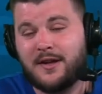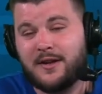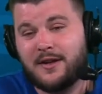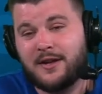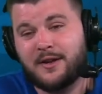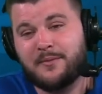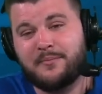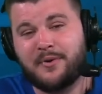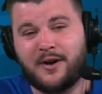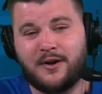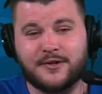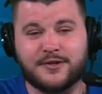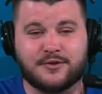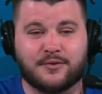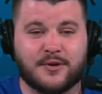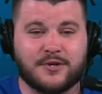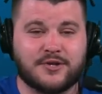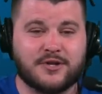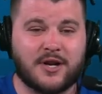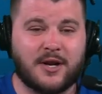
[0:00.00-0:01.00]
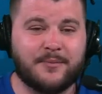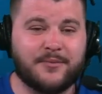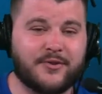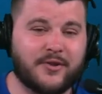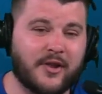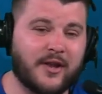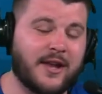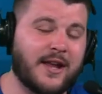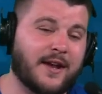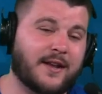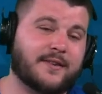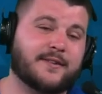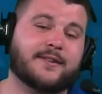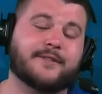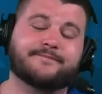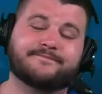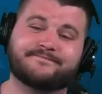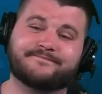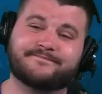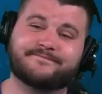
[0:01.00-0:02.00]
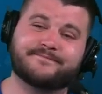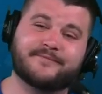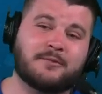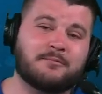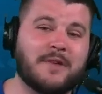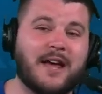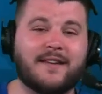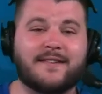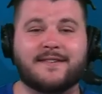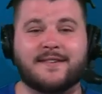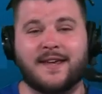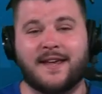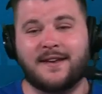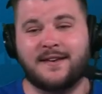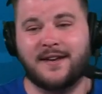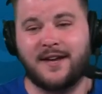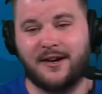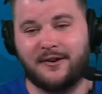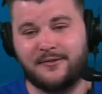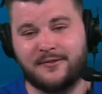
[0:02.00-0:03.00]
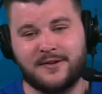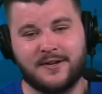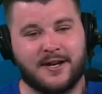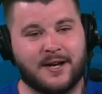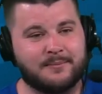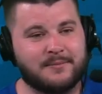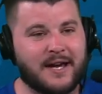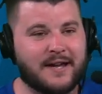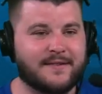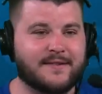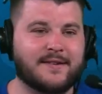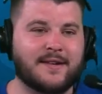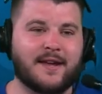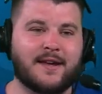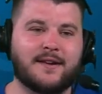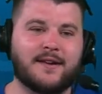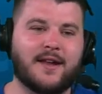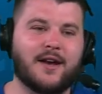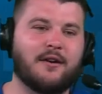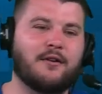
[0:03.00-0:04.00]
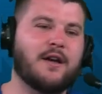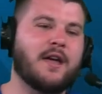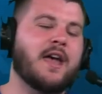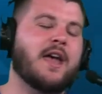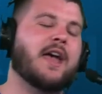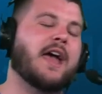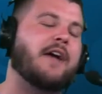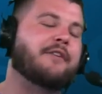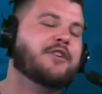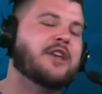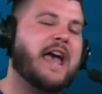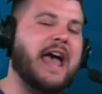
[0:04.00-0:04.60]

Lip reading: and Paul George comes to the Knicks. I'm not saying no. If you